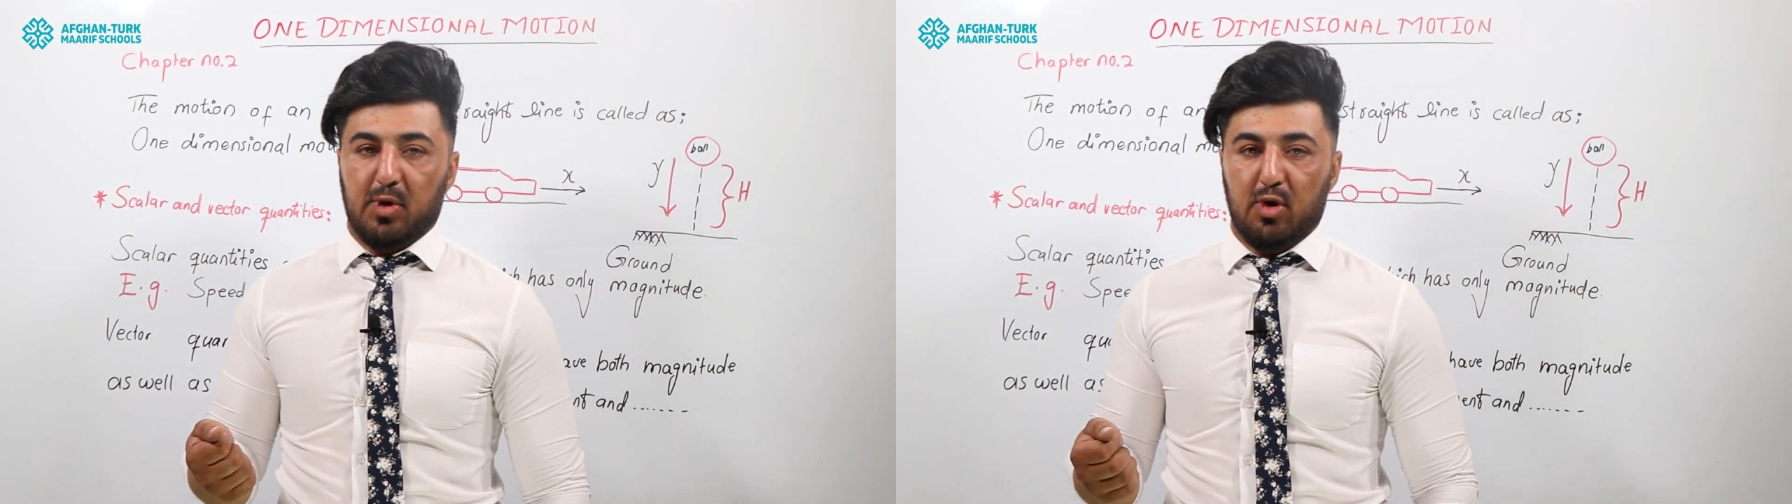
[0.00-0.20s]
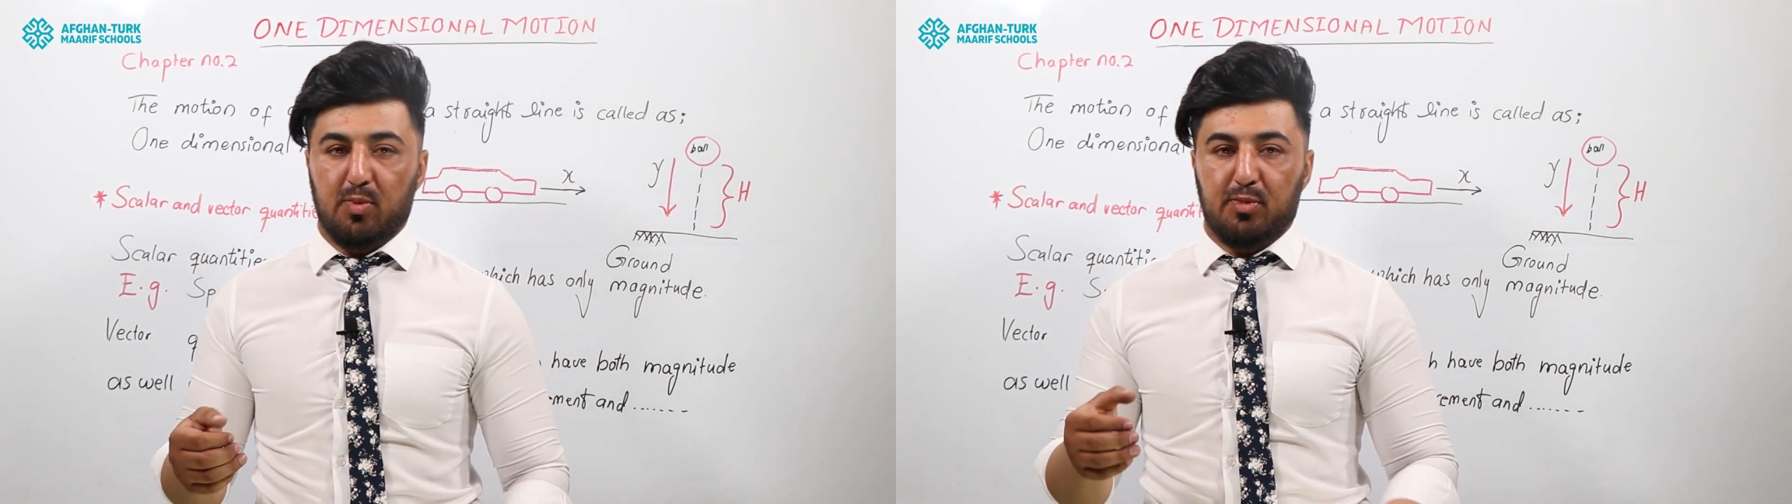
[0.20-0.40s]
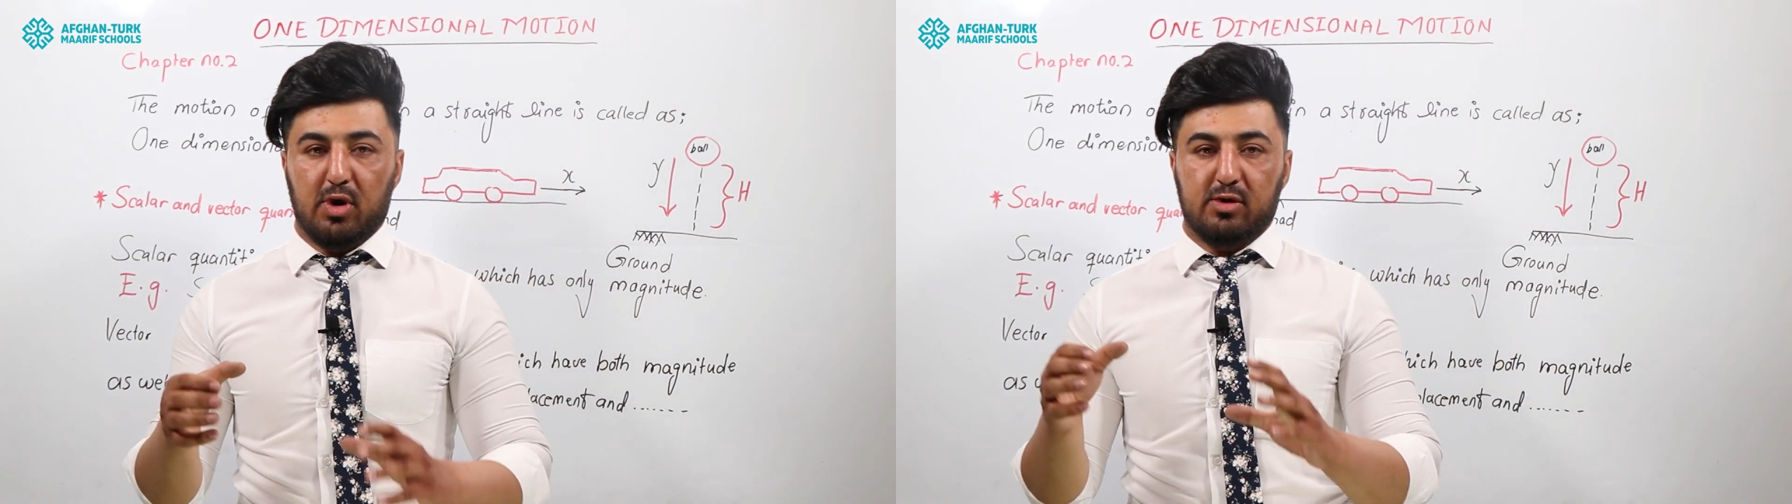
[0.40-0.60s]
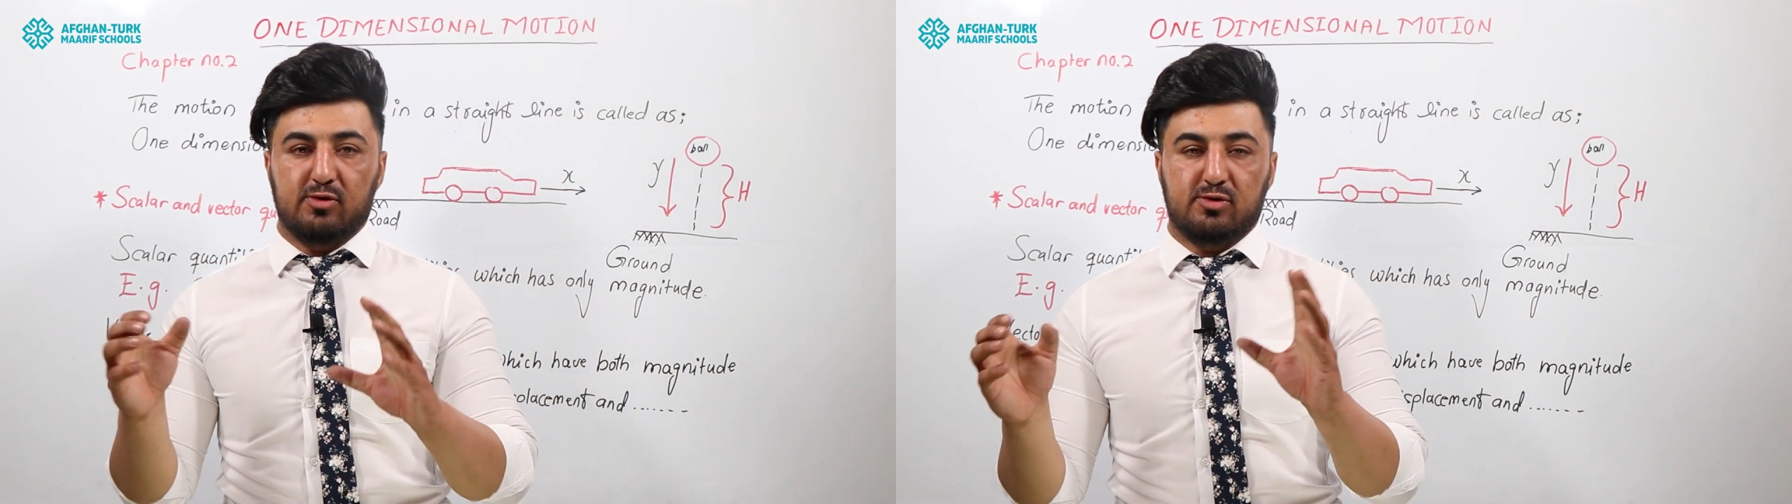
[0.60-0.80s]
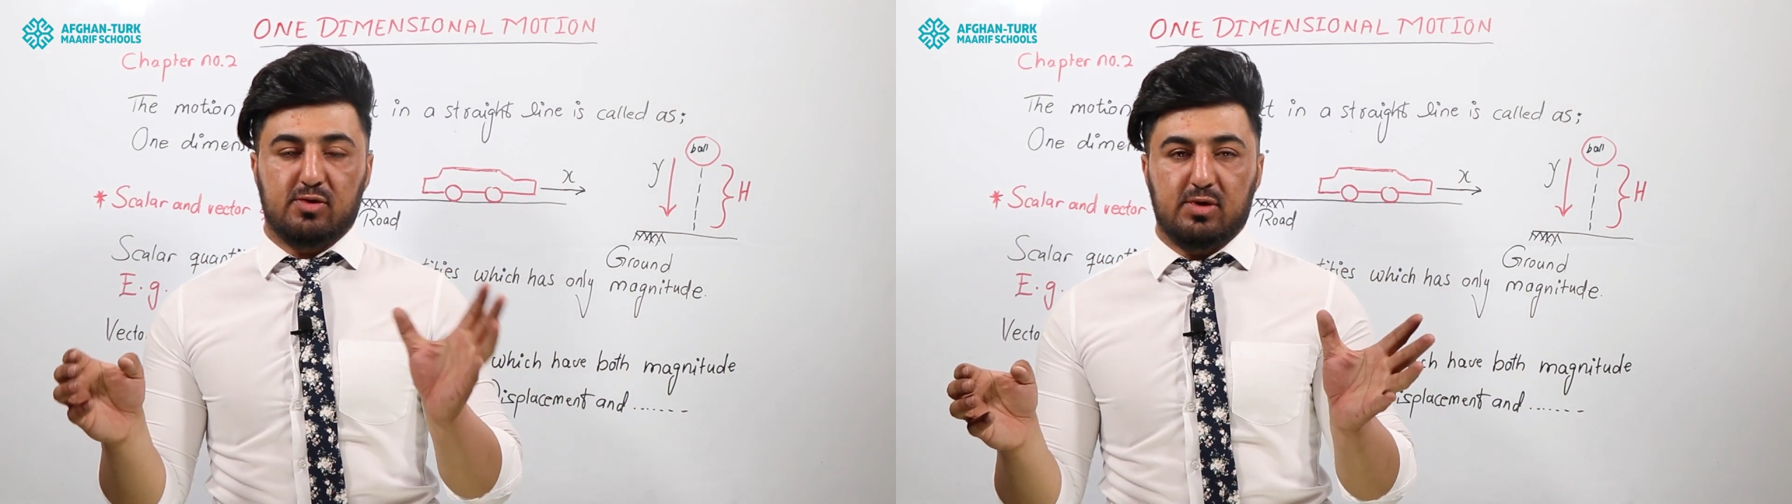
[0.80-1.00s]
Hope you
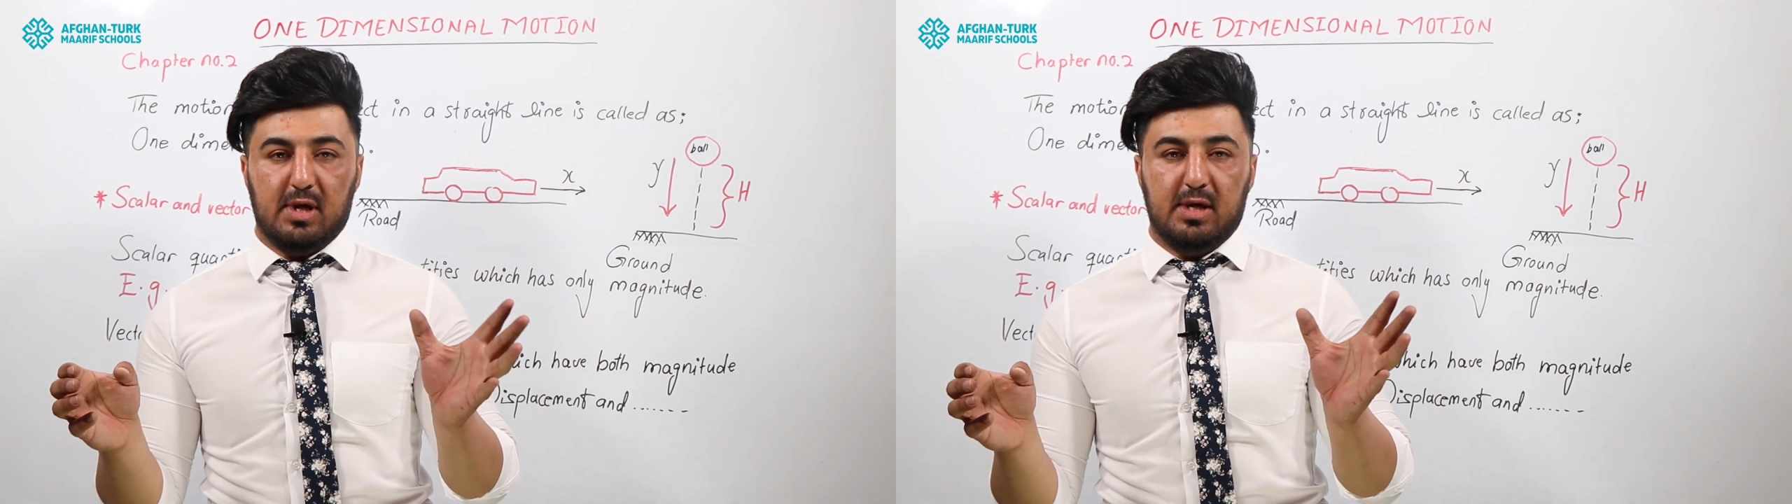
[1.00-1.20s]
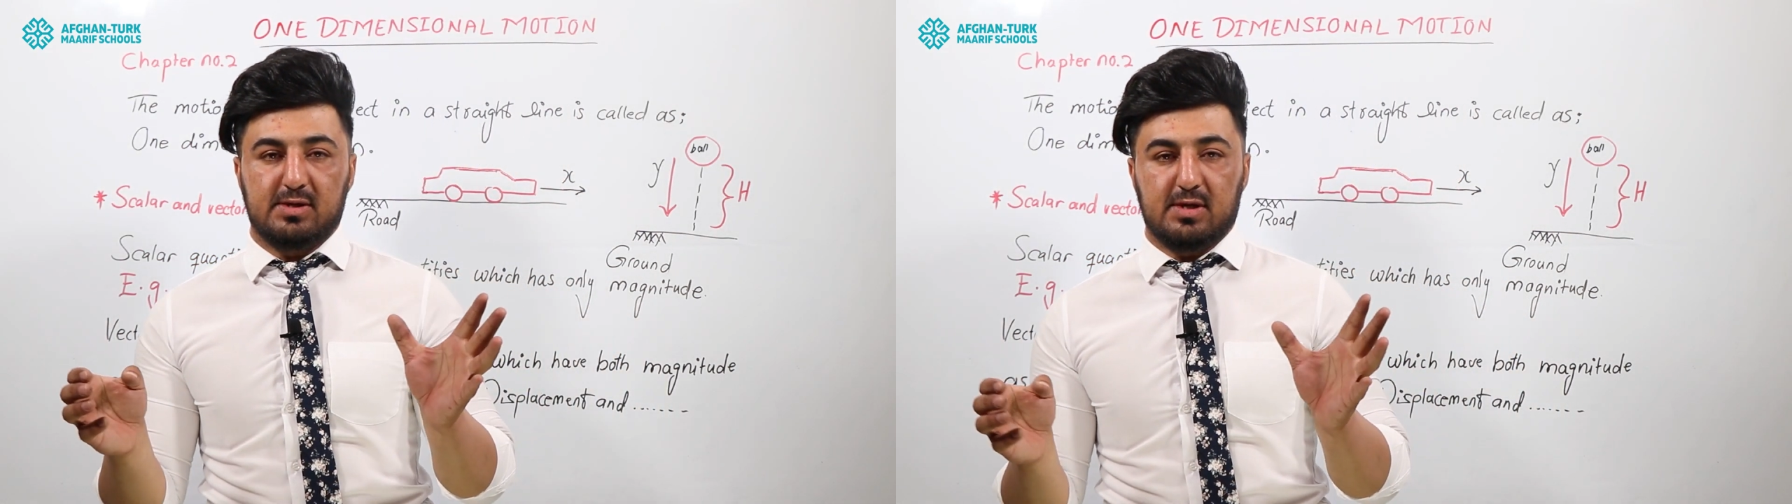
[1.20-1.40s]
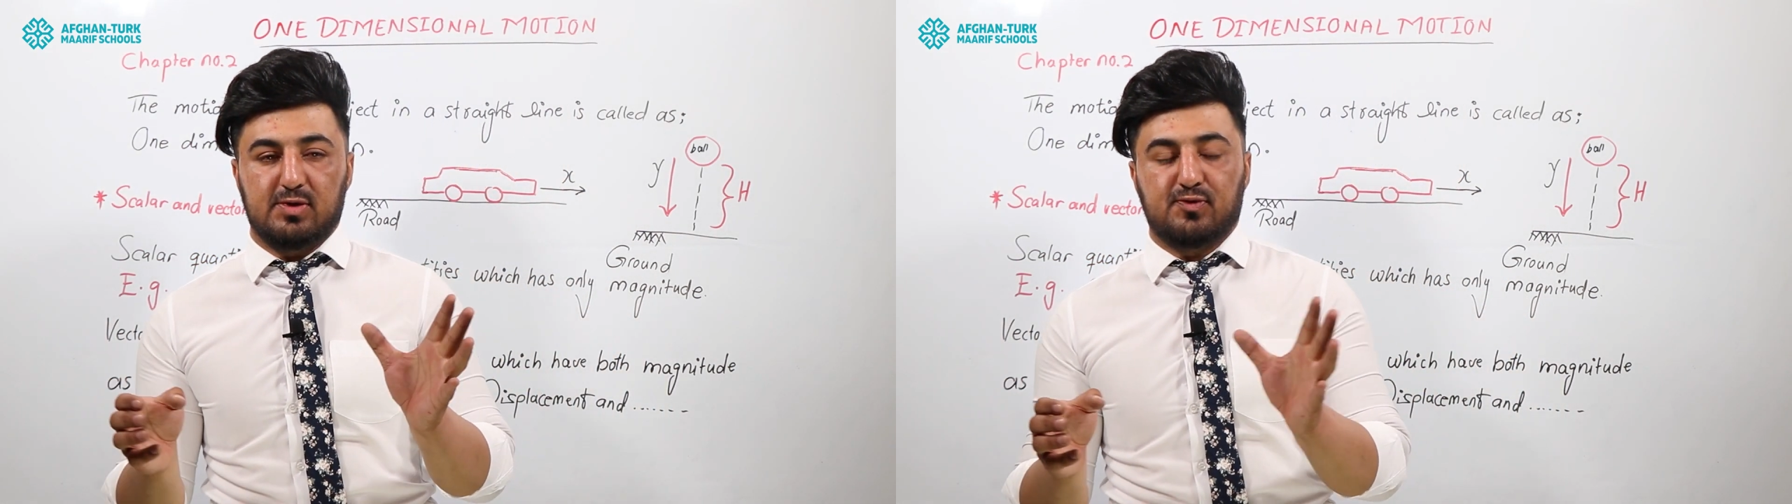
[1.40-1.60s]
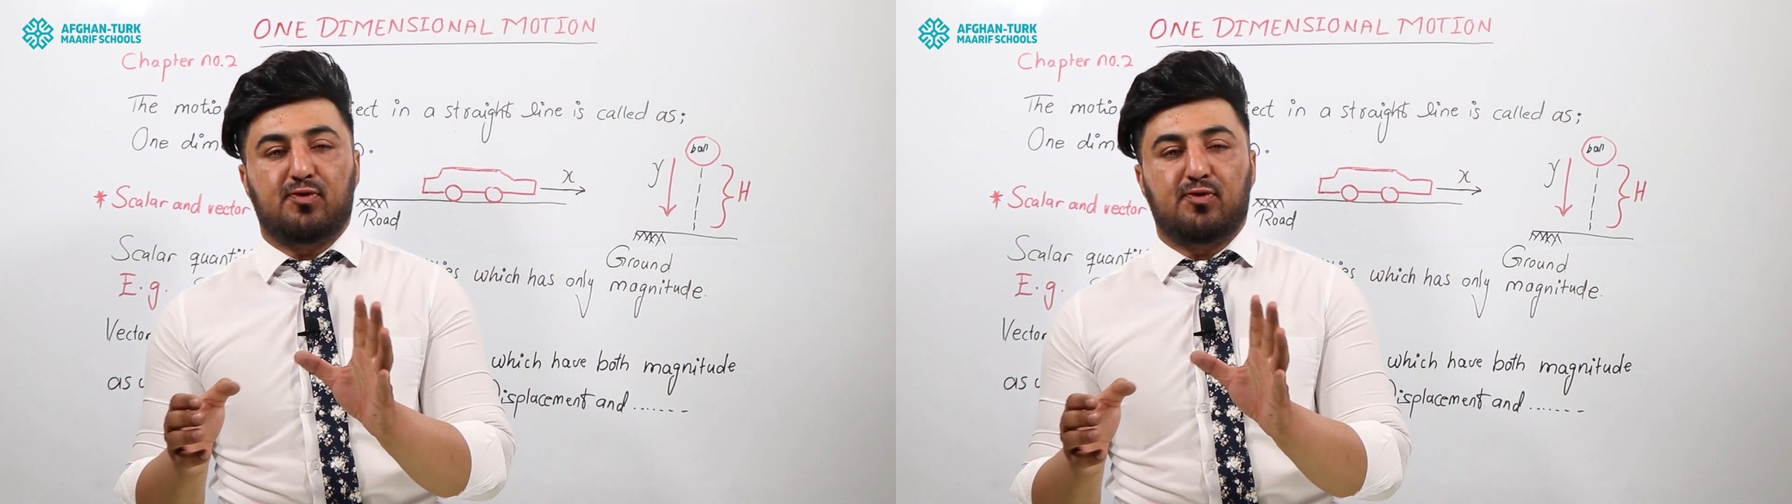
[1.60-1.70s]
understood the lessons.